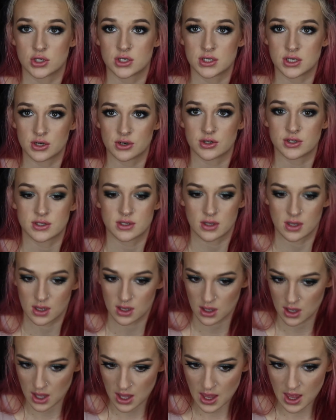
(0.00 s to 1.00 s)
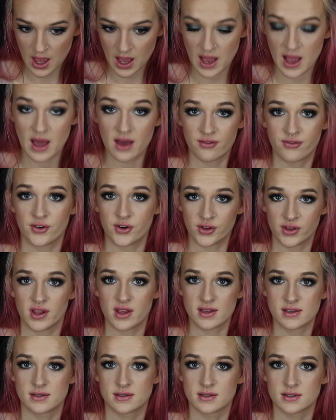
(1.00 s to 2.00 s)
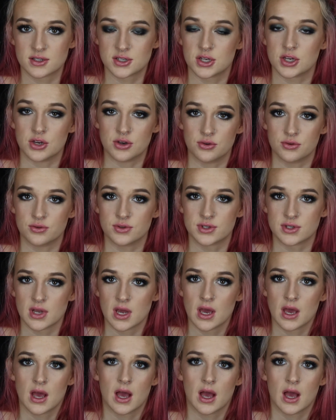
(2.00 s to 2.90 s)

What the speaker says: seriously effortless to use.